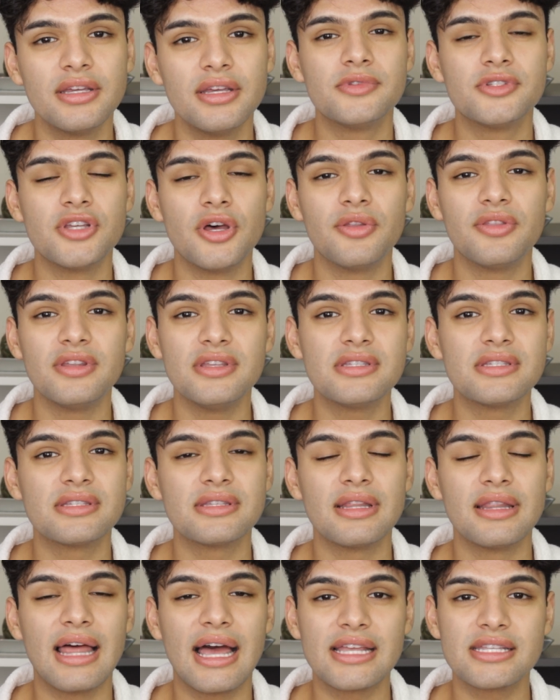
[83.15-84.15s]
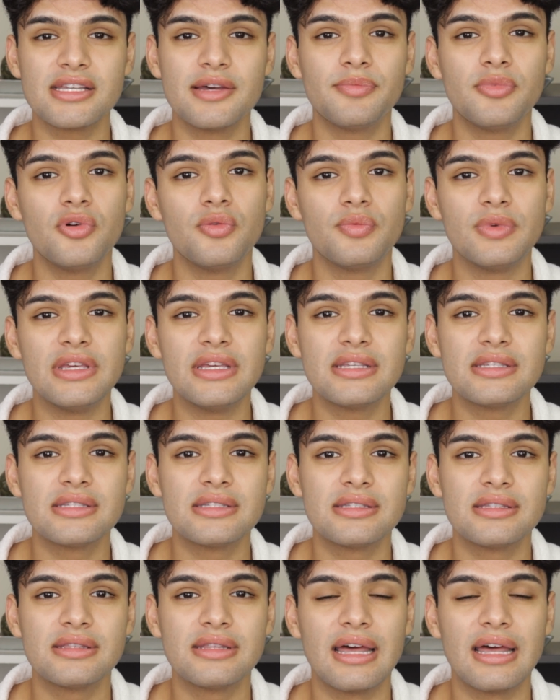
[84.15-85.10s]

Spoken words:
So these last couple of weeks